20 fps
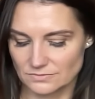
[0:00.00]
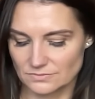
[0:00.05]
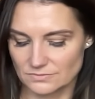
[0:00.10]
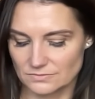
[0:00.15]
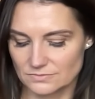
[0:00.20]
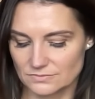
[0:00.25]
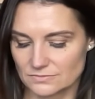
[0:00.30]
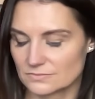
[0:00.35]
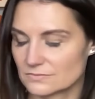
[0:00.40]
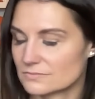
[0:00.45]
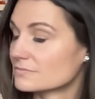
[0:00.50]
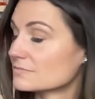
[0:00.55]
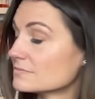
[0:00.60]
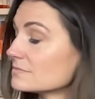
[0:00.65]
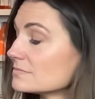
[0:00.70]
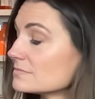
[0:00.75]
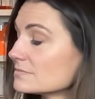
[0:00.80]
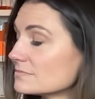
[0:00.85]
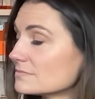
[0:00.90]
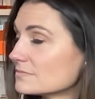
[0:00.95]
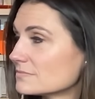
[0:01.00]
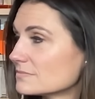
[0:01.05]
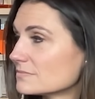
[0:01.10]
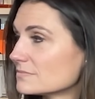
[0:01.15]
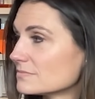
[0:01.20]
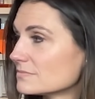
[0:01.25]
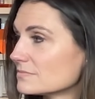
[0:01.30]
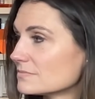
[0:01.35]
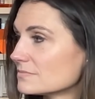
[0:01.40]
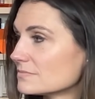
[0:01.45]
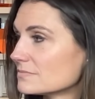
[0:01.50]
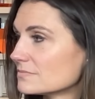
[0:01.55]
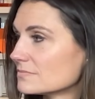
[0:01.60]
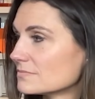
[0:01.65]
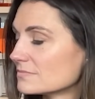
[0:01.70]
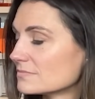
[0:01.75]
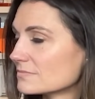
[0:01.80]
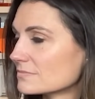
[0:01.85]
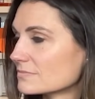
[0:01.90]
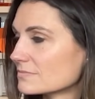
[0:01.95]

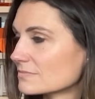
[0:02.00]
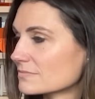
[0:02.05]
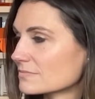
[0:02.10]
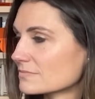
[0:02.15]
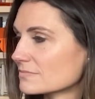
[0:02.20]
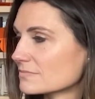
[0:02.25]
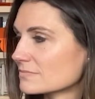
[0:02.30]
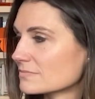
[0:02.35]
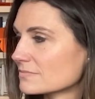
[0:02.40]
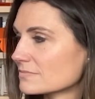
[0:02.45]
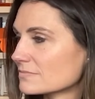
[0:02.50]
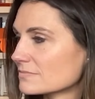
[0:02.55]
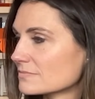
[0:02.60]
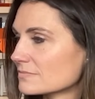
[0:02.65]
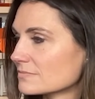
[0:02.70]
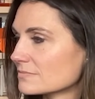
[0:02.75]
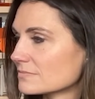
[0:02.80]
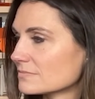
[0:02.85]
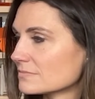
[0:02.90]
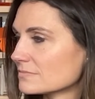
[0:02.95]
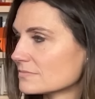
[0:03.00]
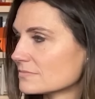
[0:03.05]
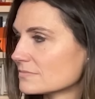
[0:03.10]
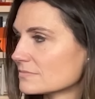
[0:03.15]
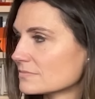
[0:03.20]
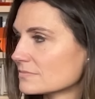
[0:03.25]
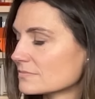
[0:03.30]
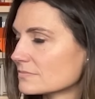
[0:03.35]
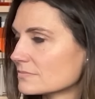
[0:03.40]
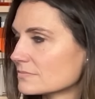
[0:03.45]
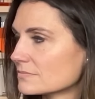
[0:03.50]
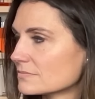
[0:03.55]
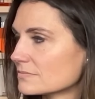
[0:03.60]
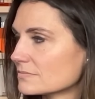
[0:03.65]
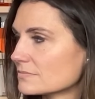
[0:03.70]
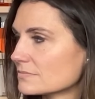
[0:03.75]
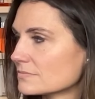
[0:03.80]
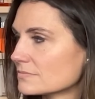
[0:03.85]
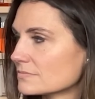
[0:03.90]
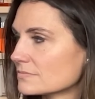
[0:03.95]

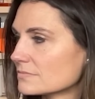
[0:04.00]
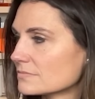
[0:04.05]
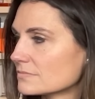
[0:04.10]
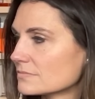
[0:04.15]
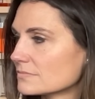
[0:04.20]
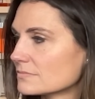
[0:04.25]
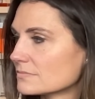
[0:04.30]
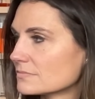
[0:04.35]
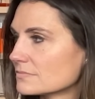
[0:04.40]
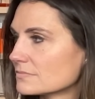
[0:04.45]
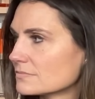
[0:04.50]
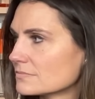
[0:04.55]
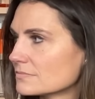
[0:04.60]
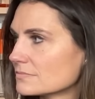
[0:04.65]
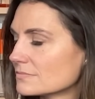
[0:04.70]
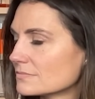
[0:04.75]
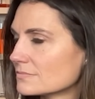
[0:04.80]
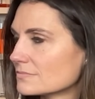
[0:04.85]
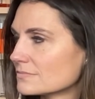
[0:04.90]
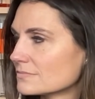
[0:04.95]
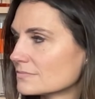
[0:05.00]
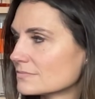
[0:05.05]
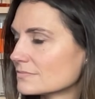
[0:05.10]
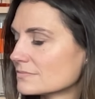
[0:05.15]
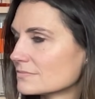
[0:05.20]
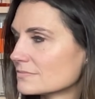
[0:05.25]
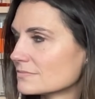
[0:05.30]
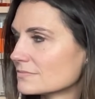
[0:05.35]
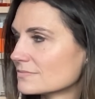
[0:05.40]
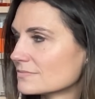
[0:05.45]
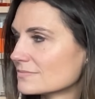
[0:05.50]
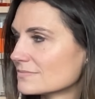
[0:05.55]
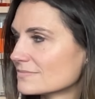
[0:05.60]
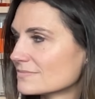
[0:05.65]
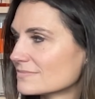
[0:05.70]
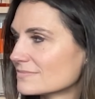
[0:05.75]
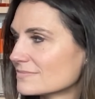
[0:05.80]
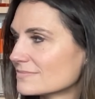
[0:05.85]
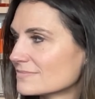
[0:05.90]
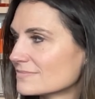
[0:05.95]

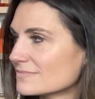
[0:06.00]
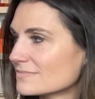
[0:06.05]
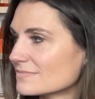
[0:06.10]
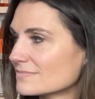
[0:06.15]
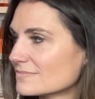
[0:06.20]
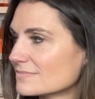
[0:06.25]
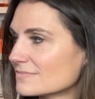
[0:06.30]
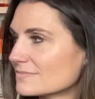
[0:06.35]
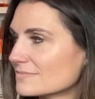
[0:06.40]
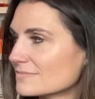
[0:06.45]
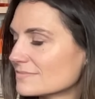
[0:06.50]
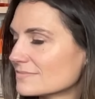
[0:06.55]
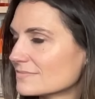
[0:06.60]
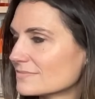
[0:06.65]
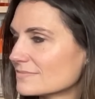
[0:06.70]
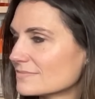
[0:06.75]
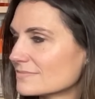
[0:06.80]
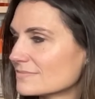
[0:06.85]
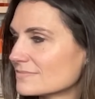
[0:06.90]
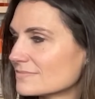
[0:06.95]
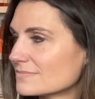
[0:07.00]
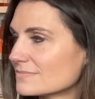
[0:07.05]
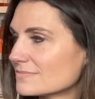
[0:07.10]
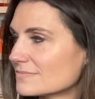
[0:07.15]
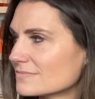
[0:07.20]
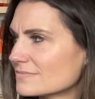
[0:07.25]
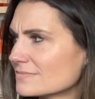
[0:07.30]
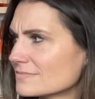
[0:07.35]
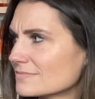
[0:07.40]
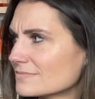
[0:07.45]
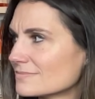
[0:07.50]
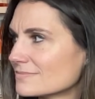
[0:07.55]
(not speaking)